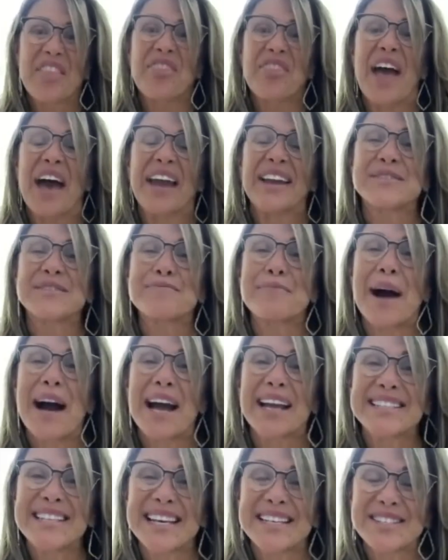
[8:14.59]
that is
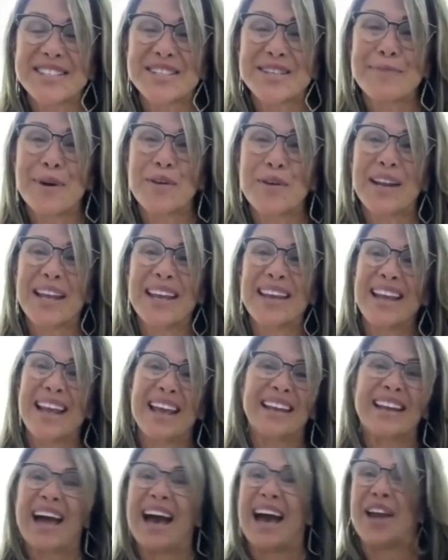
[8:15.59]
my testimony
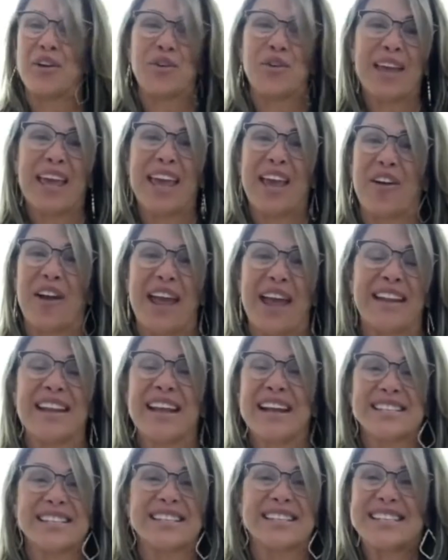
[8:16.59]
and i don't care and
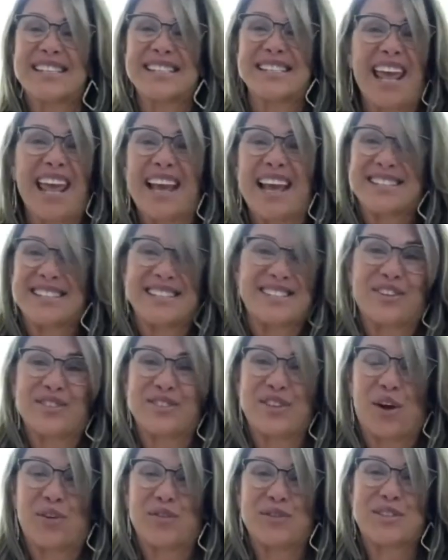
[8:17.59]
to this day i still
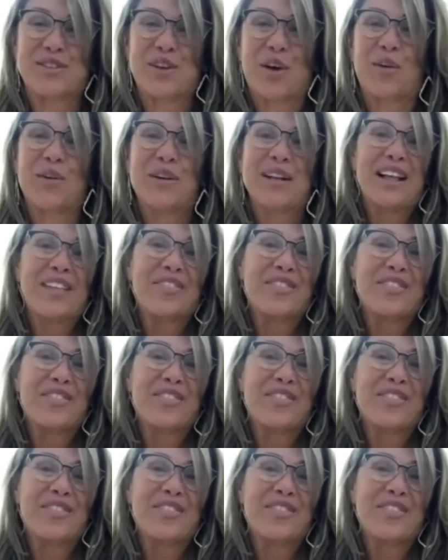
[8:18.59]
don't so